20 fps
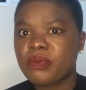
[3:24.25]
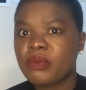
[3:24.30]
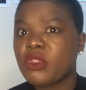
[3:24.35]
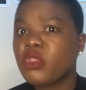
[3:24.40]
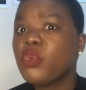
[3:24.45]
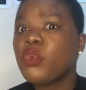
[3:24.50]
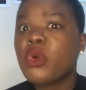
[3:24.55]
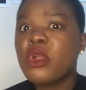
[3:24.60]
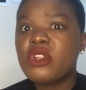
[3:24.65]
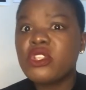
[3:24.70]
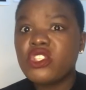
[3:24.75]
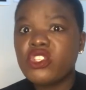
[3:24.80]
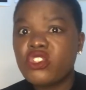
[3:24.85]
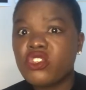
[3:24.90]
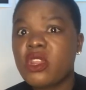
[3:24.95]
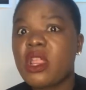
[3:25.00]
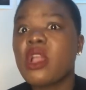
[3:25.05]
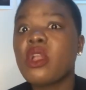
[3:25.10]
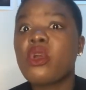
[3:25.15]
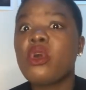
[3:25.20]
You won't
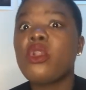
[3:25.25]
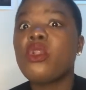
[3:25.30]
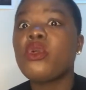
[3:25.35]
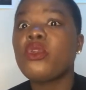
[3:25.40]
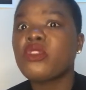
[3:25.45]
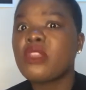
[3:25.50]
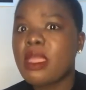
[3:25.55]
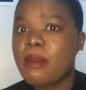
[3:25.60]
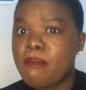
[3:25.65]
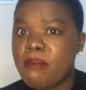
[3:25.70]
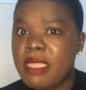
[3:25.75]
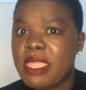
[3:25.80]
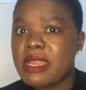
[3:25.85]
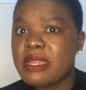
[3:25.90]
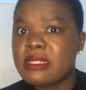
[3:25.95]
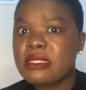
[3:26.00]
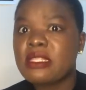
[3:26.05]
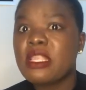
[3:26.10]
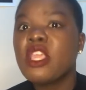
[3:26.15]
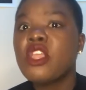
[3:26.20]
struggle on your
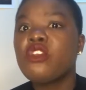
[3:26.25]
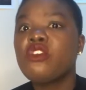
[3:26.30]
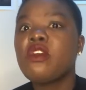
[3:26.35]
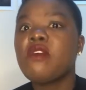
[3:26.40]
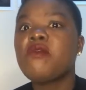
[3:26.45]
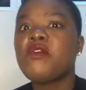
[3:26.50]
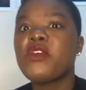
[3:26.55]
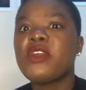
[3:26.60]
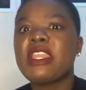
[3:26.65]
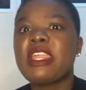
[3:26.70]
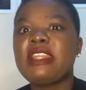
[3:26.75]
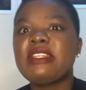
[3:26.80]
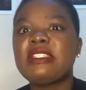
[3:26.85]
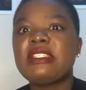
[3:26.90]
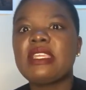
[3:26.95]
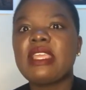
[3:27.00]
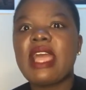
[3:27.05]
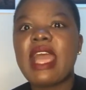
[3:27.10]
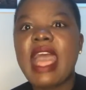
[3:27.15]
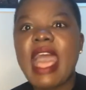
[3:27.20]
bills. You've
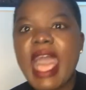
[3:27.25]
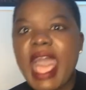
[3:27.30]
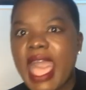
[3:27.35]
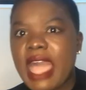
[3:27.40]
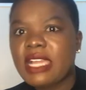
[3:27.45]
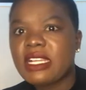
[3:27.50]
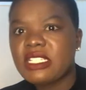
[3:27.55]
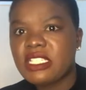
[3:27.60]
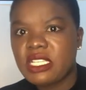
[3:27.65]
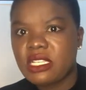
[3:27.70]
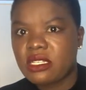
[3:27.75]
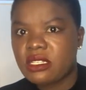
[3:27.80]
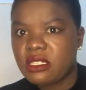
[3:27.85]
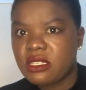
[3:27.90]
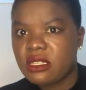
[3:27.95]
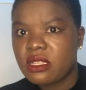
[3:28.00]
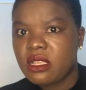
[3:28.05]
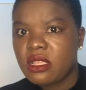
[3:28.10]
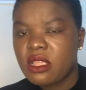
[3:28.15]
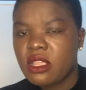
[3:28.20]
already hacked it.
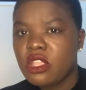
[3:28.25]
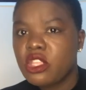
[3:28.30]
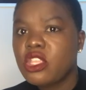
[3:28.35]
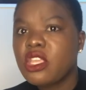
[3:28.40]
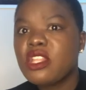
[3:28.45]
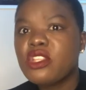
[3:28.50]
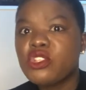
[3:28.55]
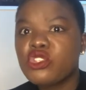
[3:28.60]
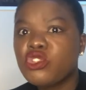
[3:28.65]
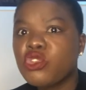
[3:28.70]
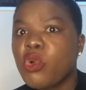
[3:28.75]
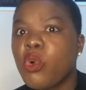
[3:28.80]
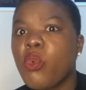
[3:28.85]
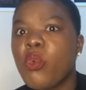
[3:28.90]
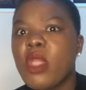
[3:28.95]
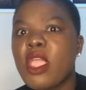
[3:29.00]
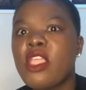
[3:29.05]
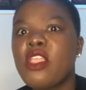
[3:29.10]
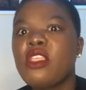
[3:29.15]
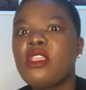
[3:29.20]
There is no
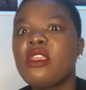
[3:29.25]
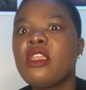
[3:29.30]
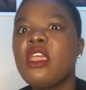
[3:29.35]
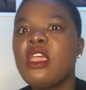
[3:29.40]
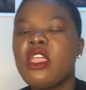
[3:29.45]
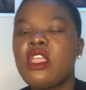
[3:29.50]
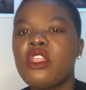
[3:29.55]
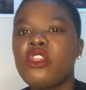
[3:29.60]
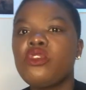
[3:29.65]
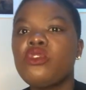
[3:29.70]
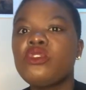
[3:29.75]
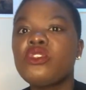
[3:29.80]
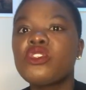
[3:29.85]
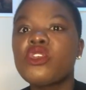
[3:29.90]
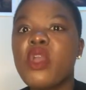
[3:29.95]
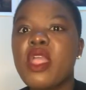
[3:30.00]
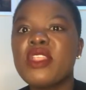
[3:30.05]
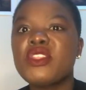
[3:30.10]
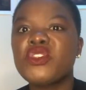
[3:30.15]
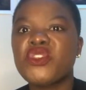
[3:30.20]
way it's
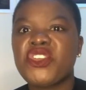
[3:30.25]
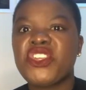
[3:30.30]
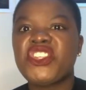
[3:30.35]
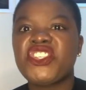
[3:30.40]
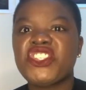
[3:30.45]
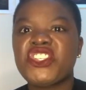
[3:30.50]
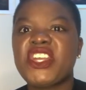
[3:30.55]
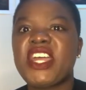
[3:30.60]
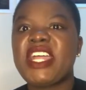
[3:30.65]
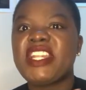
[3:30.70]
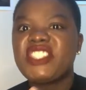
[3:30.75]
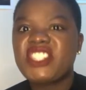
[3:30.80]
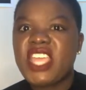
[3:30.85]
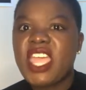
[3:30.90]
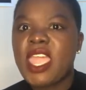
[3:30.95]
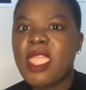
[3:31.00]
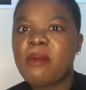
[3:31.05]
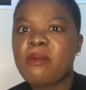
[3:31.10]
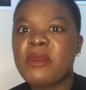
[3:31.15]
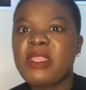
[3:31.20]
going to reach a
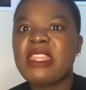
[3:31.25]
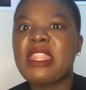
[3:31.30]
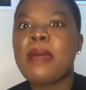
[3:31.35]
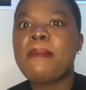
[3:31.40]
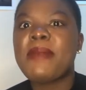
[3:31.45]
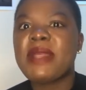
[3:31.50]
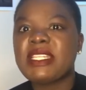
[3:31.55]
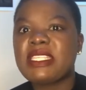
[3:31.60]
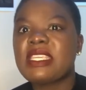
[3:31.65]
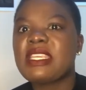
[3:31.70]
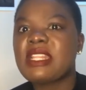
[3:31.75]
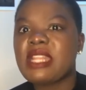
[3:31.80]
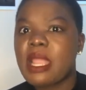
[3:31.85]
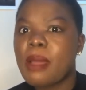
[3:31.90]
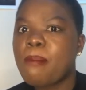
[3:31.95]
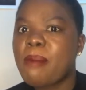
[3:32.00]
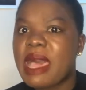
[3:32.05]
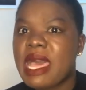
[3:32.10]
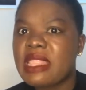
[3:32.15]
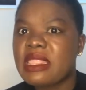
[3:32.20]
time in a particular
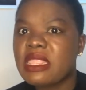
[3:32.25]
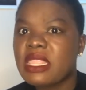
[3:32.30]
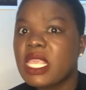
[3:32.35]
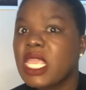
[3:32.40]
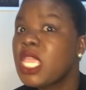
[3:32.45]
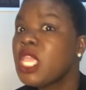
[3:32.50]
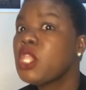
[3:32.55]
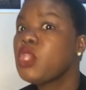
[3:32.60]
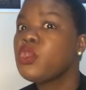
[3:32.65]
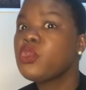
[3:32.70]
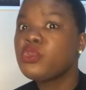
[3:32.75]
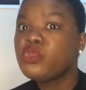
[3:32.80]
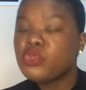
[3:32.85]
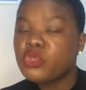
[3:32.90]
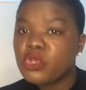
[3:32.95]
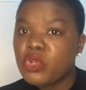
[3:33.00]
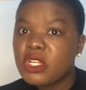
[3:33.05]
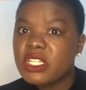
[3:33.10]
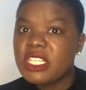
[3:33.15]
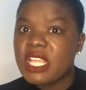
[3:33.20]
month you do
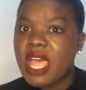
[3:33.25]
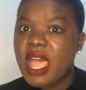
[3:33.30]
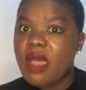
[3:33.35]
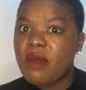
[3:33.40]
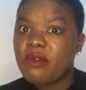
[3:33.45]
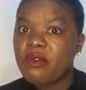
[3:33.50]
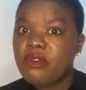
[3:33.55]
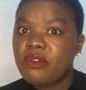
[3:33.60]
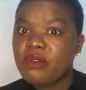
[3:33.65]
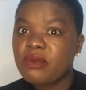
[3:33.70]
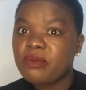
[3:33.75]
not have